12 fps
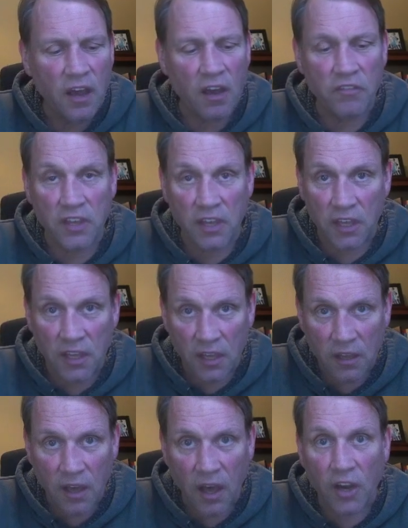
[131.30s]
of the
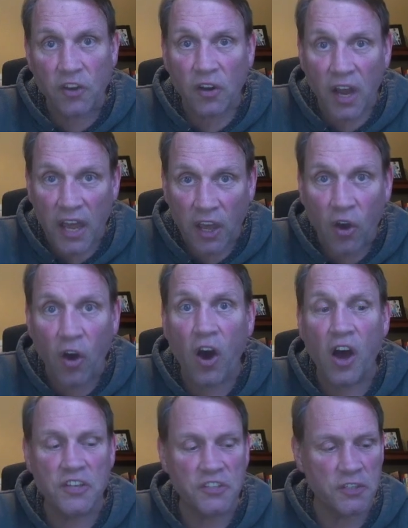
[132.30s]
underlying
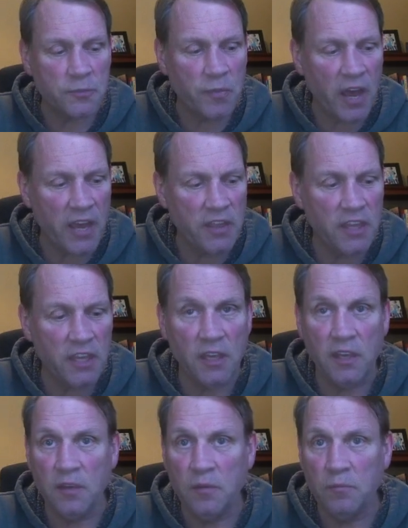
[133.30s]
causes behind
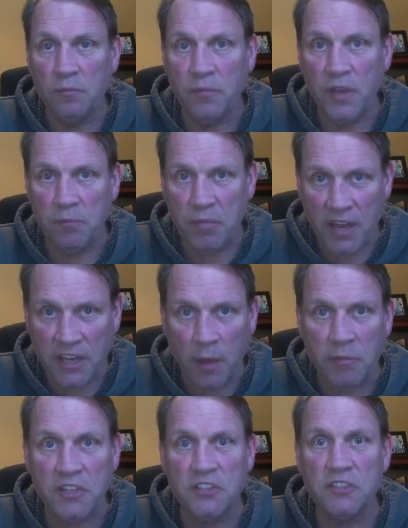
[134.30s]
the
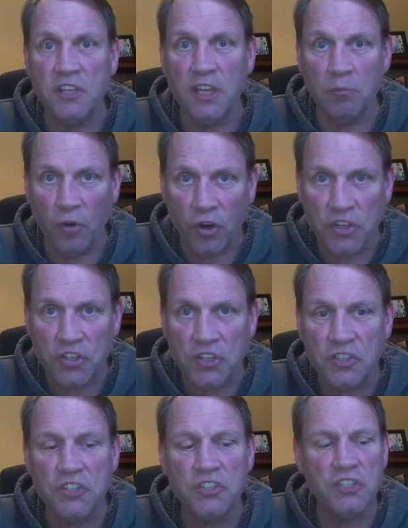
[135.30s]
pandemic's
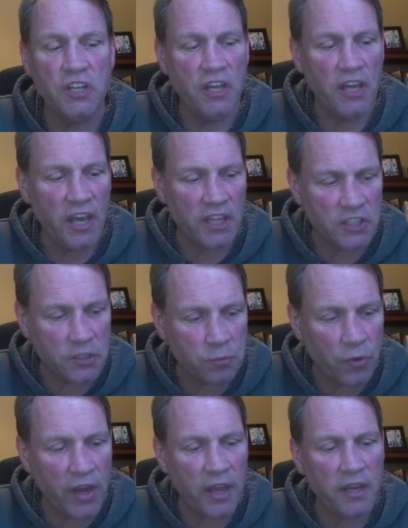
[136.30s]
emergence and
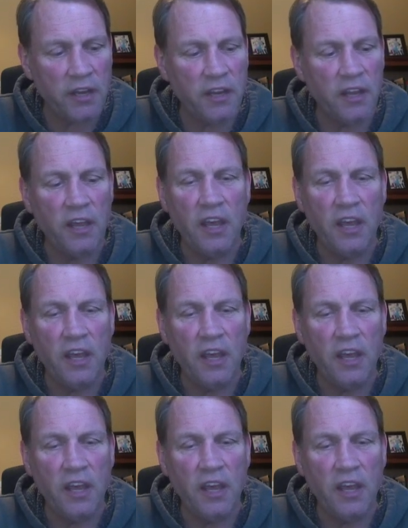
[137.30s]
spread,